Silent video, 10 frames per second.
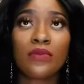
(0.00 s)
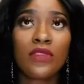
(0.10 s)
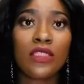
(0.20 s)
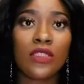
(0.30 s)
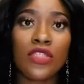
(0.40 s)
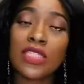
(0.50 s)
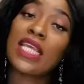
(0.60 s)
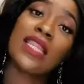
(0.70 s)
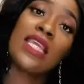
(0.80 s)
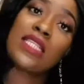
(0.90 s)
you take
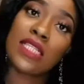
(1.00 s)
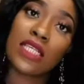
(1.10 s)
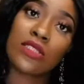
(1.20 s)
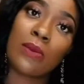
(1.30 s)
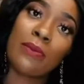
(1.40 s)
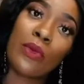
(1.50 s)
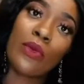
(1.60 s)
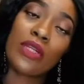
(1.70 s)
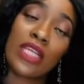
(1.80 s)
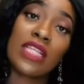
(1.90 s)
these things on board,
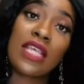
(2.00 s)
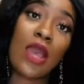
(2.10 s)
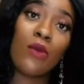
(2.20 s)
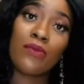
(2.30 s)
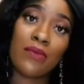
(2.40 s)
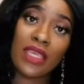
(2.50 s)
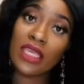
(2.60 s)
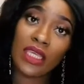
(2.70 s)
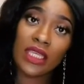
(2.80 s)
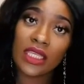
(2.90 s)
it's helped me,
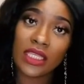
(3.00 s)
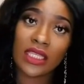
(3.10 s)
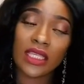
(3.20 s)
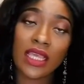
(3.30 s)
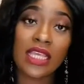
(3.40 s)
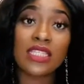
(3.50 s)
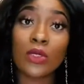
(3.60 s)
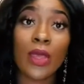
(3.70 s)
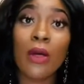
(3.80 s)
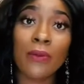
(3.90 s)
it's still
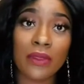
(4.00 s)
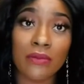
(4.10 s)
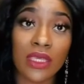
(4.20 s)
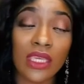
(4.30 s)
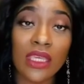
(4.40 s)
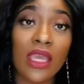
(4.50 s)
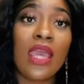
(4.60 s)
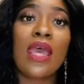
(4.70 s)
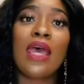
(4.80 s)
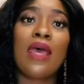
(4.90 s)
helping me.
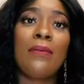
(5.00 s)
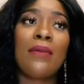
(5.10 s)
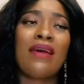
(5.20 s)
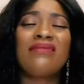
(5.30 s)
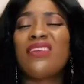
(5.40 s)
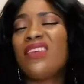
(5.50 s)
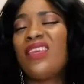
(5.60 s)
I think, yeah,